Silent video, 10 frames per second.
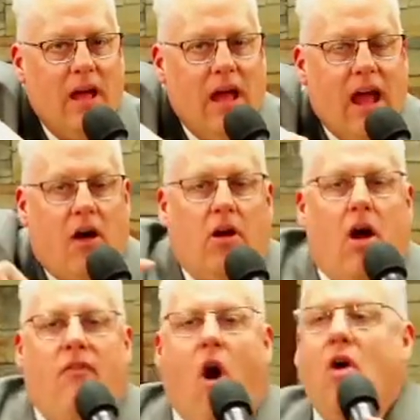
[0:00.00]
Of
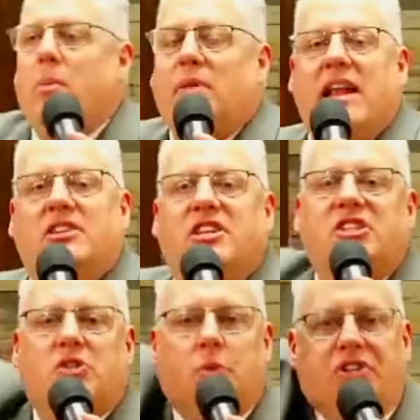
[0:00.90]
all the planets, this
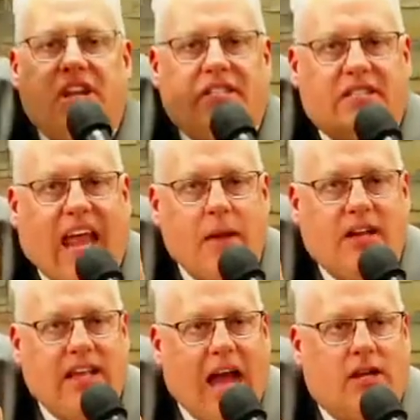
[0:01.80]
is where Jesus came and
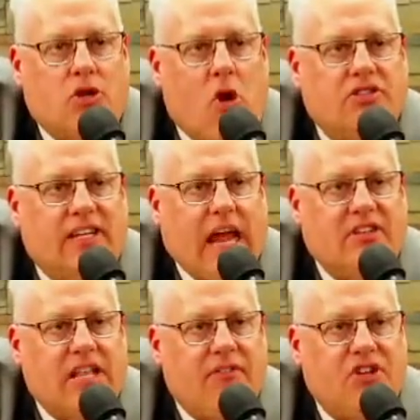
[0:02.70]
died on the cross and gave his
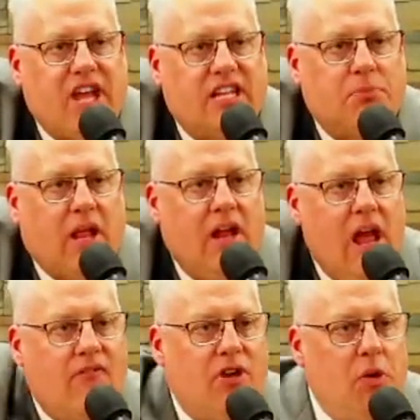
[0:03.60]
life and shed his blood
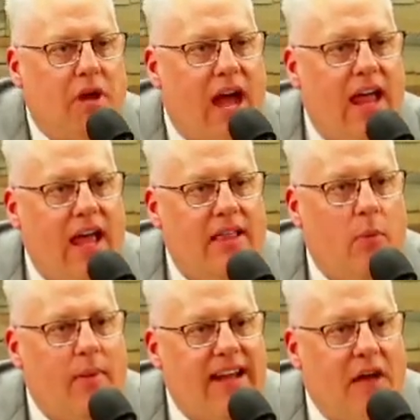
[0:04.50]
for you and I, that we
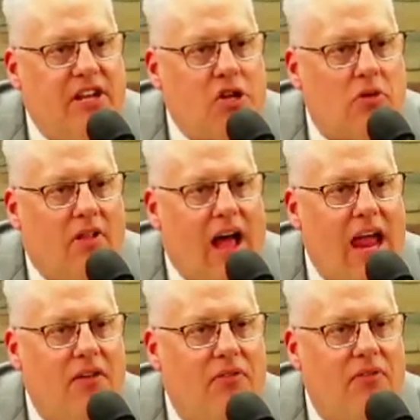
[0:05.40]
might have eternal
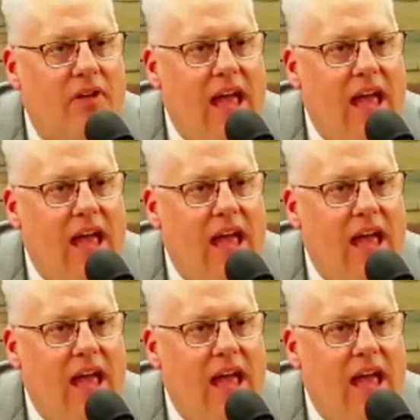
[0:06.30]
life.